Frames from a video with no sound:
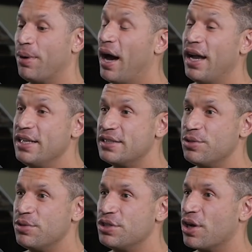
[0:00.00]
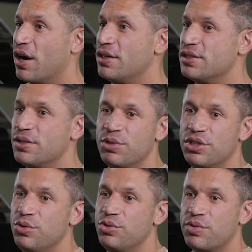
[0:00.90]
the body's too in charge and we're
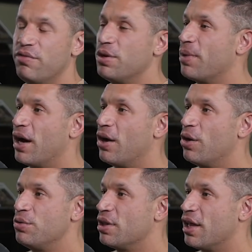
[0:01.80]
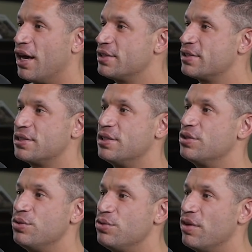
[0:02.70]
too driven by our own lusts and
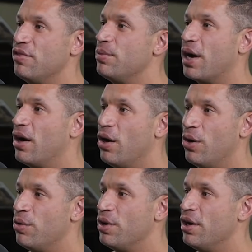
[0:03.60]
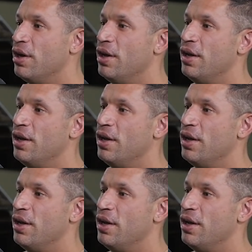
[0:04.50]
too driven by our own,